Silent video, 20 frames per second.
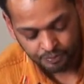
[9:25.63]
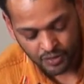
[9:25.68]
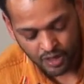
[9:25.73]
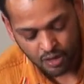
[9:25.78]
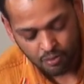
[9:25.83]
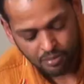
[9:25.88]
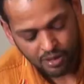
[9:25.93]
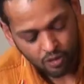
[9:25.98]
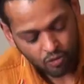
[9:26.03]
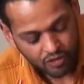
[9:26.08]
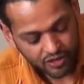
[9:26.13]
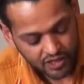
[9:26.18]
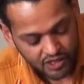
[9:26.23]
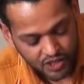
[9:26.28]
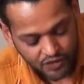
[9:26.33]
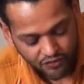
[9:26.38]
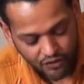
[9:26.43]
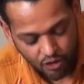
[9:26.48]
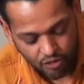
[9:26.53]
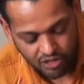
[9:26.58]
But with its
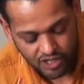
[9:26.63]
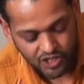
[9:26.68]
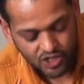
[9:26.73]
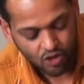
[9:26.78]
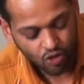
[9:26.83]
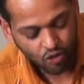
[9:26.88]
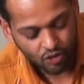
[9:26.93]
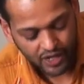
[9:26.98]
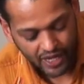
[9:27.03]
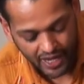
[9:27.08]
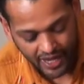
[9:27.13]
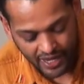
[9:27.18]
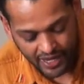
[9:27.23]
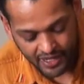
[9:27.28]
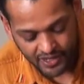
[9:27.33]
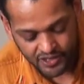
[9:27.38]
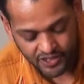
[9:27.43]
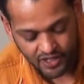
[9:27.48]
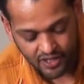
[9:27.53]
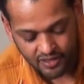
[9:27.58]
focus on
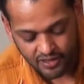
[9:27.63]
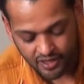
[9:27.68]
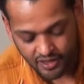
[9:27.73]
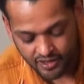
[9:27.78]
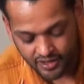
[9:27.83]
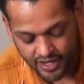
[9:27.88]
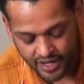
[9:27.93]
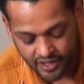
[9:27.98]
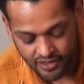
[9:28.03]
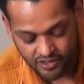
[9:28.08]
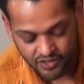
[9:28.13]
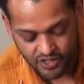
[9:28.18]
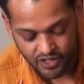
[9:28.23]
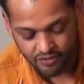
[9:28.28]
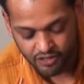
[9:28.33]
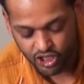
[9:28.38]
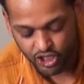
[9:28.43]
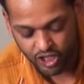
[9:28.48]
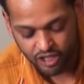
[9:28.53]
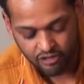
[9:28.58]
AIDS and the deaths of a
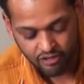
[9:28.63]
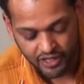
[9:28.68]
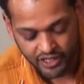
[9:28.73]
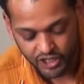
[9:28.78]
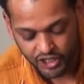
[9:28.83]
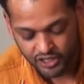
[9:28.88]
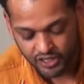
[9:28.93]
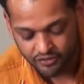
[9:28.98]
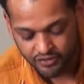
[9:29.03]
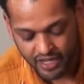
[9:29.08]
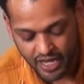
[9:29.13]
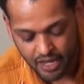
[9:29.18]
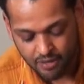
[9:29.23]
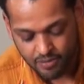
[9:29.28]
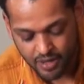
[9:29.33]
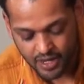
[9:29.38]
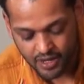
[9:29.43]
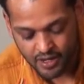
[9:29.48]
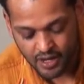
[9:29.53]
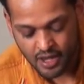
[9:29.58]
generation of gay
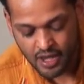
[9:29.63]
men,